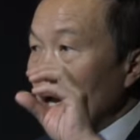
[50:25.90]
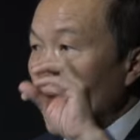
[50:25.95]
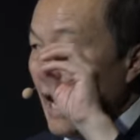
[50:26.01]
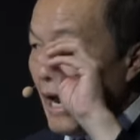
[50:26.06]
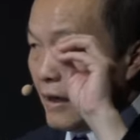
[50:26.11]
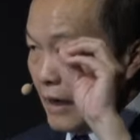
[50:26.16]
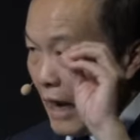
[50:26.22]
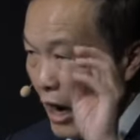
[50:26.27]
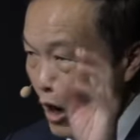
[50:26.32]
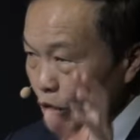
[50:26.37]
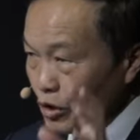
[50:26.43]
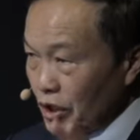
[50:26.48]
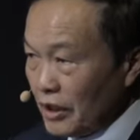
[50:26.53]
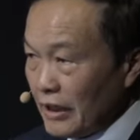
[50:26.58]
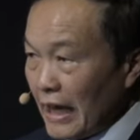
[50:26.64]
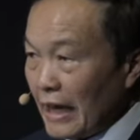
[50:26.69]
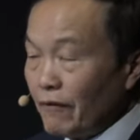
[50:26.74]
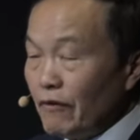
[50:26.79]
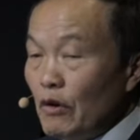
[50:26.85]
and
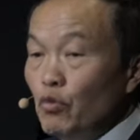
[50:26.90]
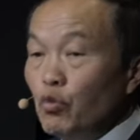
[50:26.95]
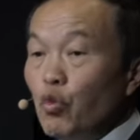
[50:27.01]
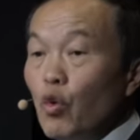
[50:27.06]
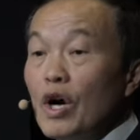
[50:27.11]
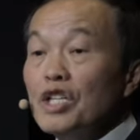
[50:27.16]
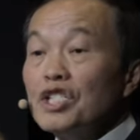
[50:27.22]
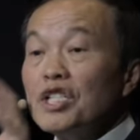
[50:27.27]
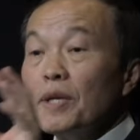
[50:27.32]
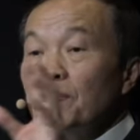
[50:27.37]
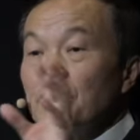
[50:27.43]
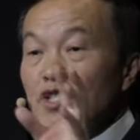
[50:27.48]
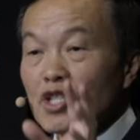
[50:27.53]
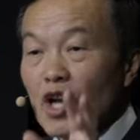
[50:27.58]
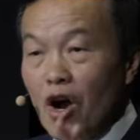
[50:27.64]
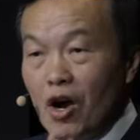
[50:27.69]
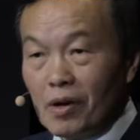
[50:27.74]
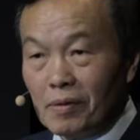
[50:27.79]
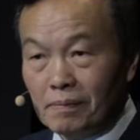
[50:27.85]
alternate with worship
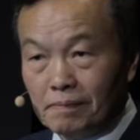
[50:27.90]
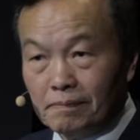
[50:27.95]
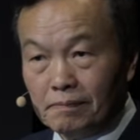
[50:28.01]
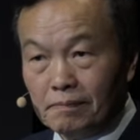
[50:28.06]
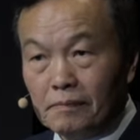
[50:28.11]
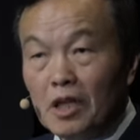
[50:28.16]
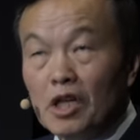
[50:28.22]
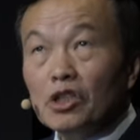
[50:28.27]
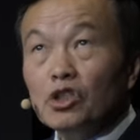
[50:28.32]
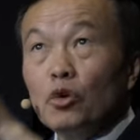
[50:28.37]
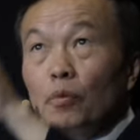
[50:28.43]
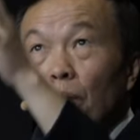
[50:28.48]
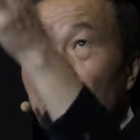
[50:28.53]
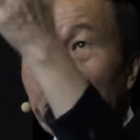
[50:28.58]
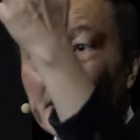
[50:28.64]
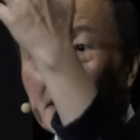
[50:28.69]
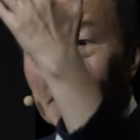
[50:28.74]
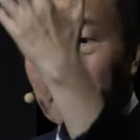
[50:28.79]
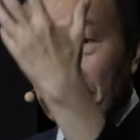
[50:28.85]
song to
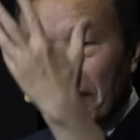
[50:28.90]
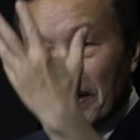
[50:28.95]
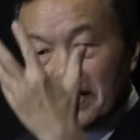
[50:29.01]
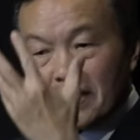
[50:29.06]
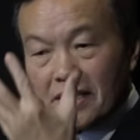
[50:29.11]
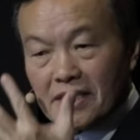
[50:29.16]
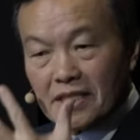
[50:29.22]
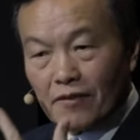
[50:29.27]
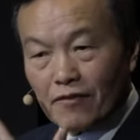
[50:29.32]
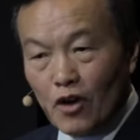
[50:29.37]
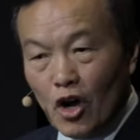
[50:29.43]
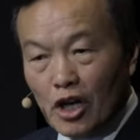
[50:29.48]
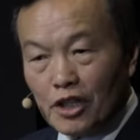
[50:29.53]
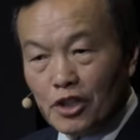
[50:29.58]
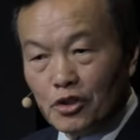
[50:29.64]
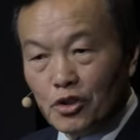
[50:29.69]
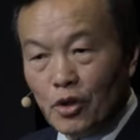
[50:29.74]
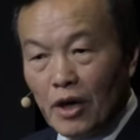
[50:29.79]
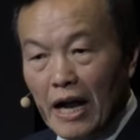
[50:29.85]
bring the presence of God
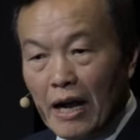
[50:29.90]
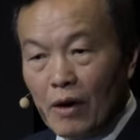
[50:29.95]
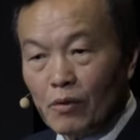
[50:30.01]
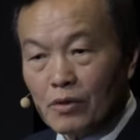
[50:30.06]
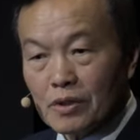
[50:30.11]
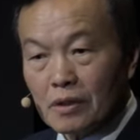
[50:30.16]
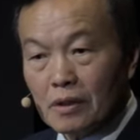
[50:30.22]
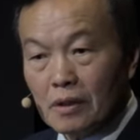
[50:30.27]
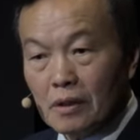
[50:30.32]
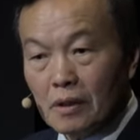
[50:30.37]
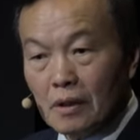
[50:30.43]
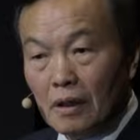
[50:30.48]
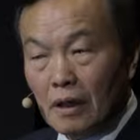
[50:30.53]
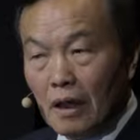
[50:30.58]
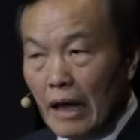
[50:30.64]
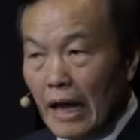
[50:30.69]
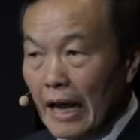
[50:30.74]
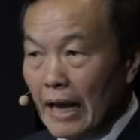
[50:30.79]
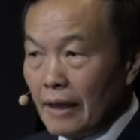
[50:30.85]
into your house.
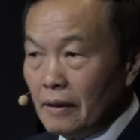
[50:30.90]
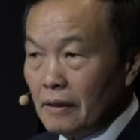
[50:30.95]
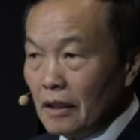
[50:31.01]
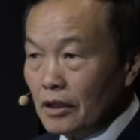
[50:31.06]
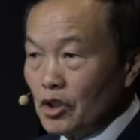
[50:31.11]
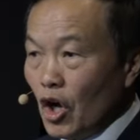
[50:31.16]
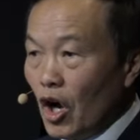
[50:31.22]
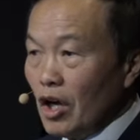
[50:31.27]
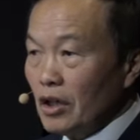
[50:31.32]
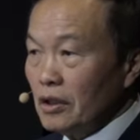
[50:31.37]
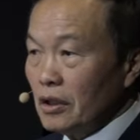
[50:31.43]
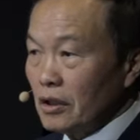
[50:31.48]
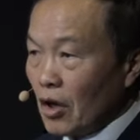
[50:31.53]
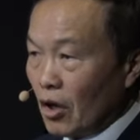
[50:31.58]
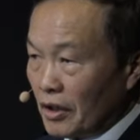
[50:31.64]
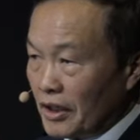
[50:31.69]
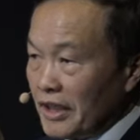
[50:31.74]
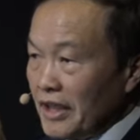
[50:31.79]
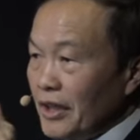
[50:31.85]
And the daughter
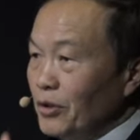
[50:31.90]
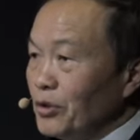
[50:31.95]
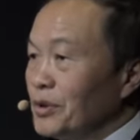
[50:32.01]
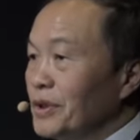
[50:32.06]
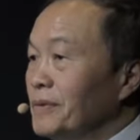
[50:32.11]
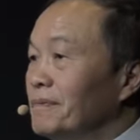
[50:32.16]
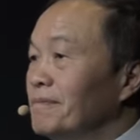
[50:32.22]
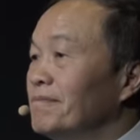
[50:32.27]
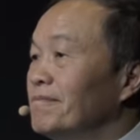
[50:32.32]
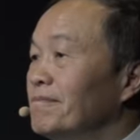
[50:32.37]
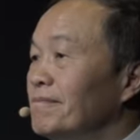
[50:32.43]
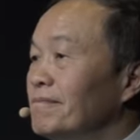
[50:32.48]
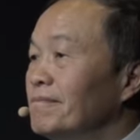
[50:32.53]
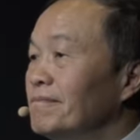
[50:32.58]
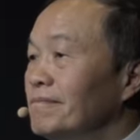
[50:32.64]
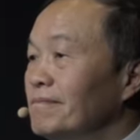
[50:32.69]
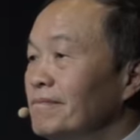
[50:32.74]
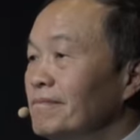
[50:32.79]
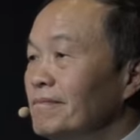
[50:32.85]
got healed.
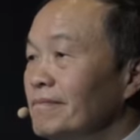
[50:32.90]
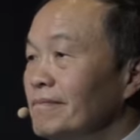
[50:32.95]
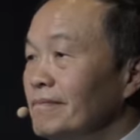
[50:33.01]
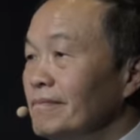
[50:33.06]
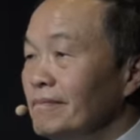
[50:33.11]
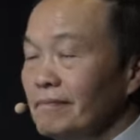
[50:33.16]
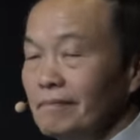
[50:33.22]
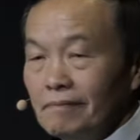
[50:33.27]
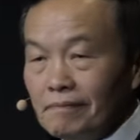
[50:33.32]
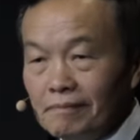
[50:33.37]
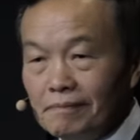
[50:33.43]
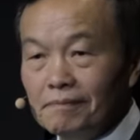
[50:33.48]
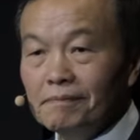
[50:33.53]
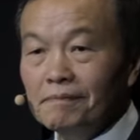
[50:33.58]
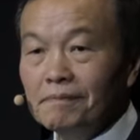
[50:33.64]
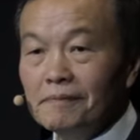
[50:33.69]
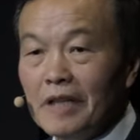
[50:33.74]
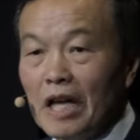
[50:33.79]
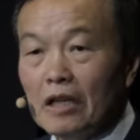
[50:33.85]
Amen.
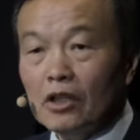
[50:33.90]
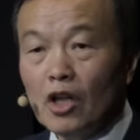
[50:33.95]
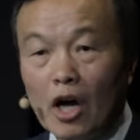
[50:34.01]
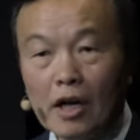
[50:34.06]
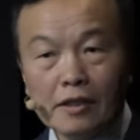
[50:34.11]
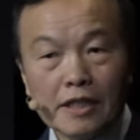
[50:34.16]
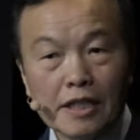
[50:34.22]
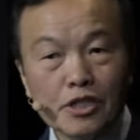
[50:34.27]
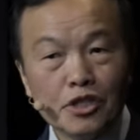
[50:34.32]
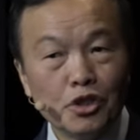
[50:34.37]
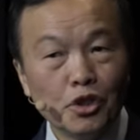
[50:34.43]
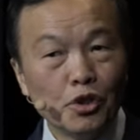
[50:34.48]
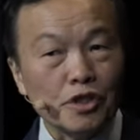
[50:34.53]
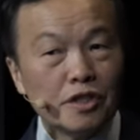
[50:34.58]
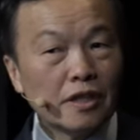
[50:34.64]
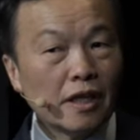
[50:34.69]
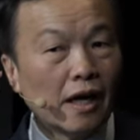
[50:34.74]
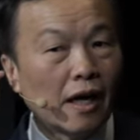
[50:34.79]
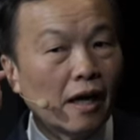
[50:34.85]
Don't just
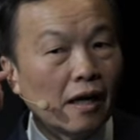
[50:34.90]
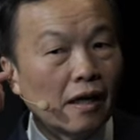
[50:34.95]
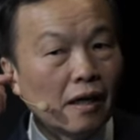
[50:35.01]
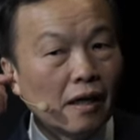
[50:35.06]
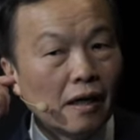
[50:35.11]
use the